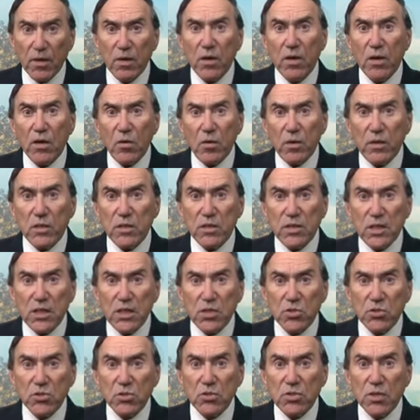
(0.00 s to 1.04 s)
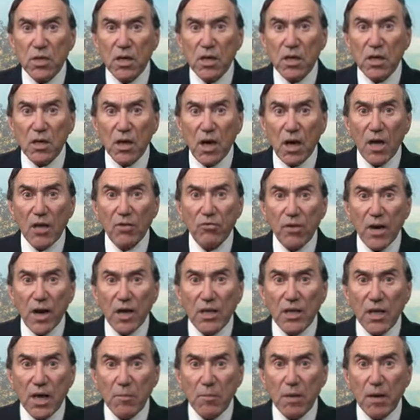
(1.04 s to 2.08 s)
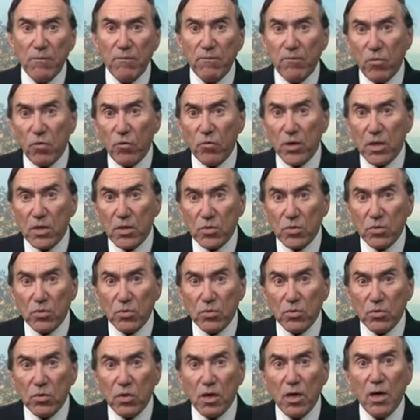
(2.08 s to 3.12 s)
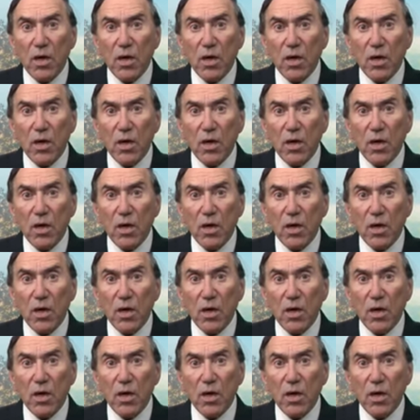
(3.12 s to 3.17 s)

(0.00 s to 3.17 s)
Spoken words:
When the teacher's contract came up for renewal,